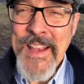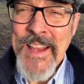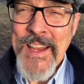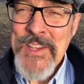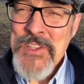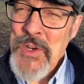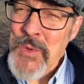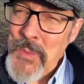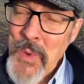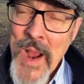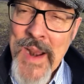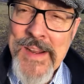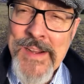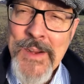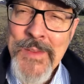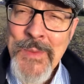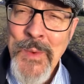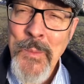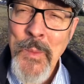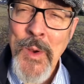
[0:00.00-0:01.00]
is the writing
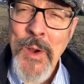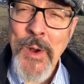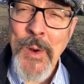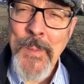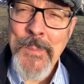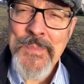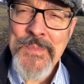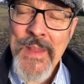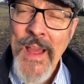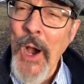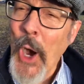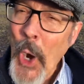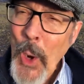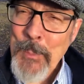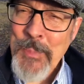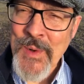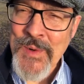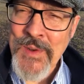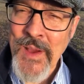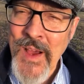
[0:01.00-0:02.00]
on the wall. I
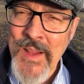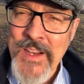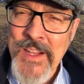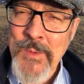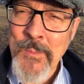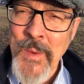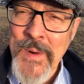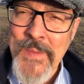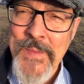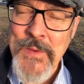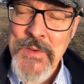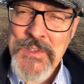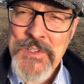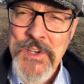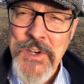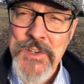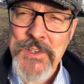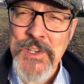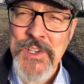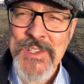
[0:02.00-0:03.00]
hope you're not in one of those
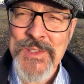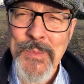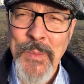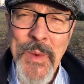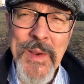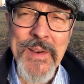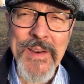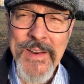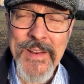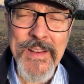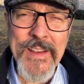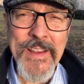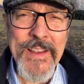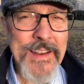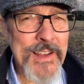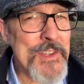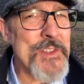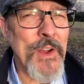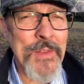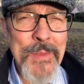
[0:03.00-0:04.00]
churches where it
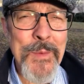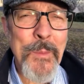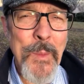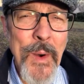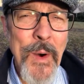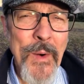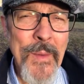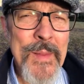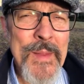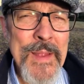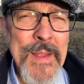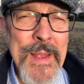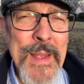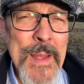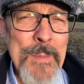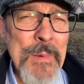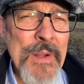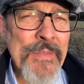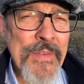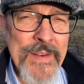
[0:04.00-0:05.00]
is on the wall.
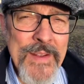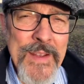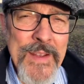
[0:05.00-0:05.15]
But if it